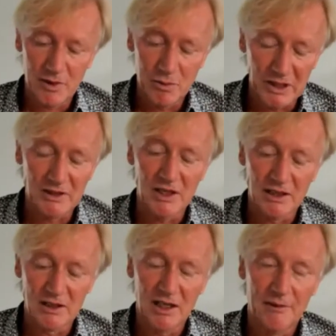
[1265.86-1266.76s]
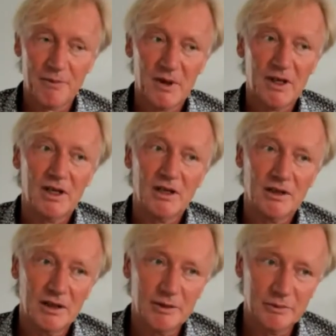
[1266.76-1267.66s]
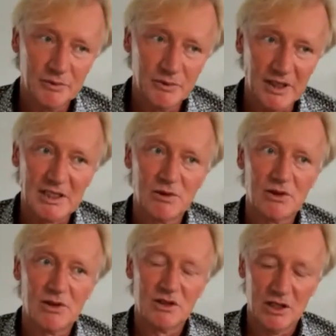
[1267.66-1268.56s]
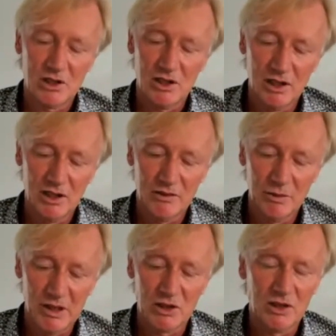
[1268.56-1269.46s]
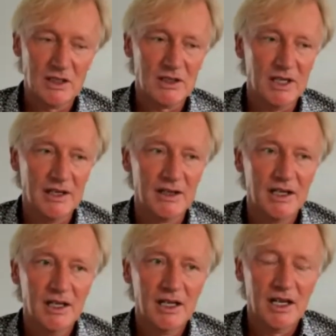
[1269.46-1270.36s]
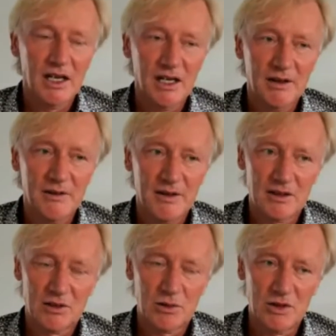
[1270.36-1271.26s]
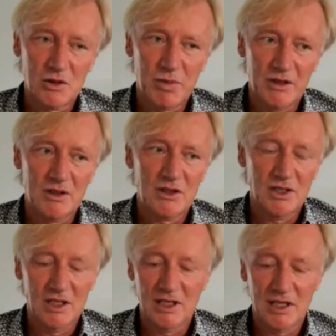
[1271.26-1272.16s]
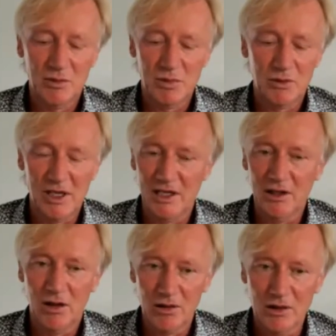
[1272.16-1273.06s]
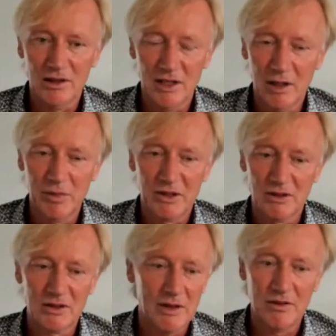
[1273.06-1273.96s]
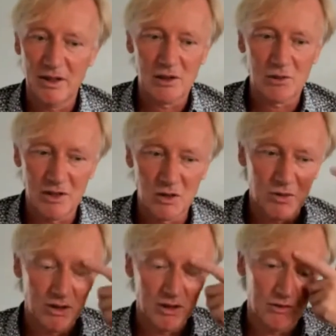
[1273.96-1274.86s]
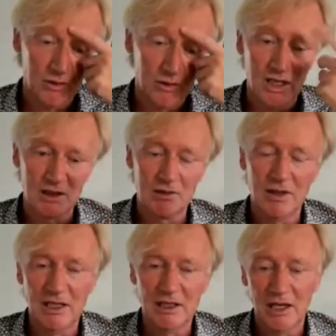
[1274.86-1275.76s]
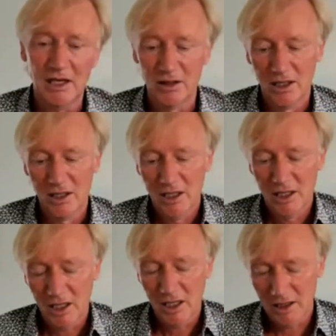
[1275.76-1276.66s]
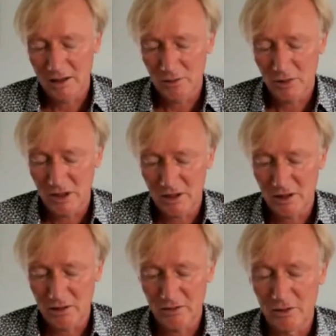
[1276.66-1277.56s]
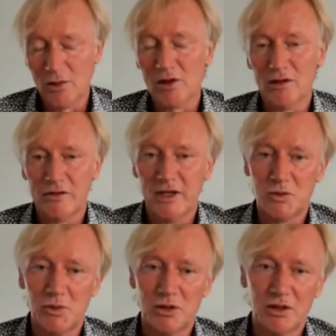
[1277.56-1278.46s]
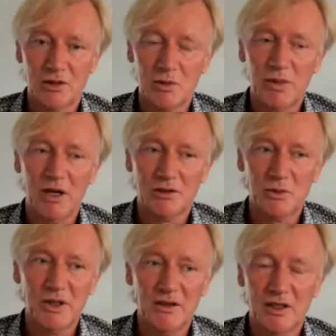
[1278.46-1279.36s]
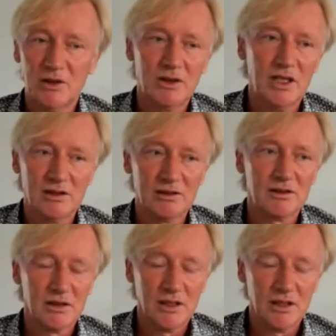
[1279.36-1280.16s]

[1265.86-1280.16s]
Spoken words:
big data, data visualization and information design, that transparency can be really a horror, because everything is transparent. If you ask right now, what does sort of Google or Facebook knows about me, then you get